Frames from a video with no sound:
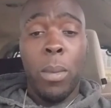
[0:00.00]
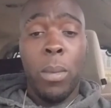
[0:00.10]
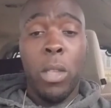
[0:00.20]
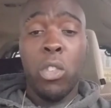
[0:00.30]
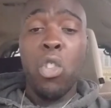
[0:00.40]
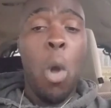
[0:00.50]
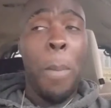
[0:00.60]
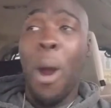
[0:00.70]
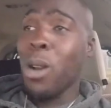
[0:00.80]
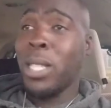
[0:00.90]
This is no
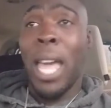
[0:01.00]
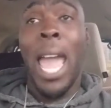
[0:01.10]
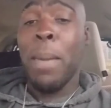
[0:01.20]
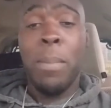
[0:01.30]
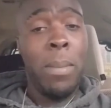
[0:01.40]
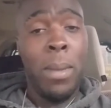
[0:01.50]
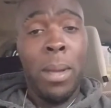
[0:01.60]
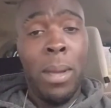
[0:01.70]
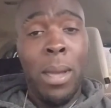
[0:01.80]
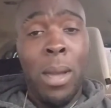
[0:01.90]
part-time.
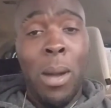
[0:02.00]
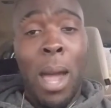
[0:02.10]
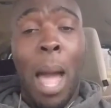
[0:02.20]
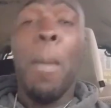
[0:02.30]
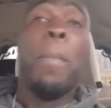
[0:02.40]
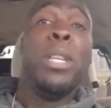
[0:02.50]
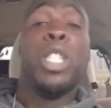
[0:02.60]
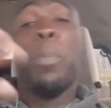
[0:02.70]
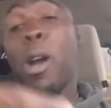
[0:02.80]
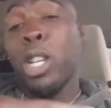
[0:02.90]
I'm gonna be
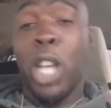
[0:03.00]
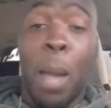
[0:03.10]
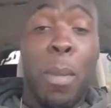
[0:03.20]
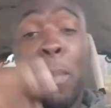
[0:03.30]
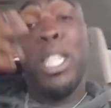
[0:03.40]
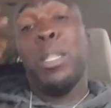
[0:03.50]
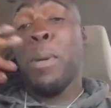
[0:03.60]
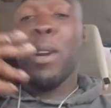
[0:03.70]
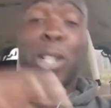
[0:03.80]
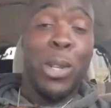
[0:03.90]

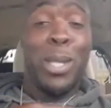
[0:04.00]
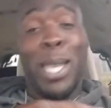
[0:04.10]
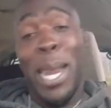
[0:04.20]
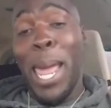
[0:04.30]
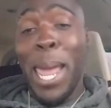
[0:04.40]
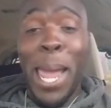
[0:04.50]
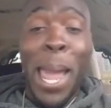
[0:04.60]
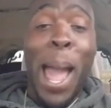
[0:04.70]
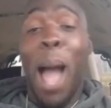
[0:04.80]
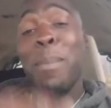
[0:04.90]
spiritual today.
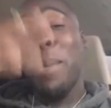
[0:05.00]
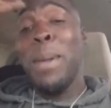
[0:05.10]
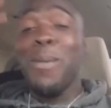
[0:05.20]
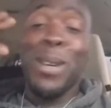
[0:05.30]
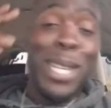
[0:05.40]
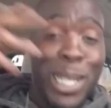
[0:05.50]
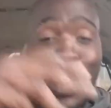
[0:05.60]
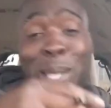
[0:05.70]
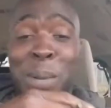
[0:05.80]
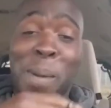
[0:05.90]
I'm gonna be
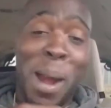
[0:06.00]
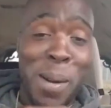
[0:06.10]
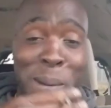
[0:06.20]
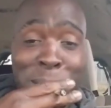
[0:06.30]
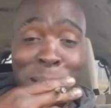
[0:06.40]
religious tomorrow.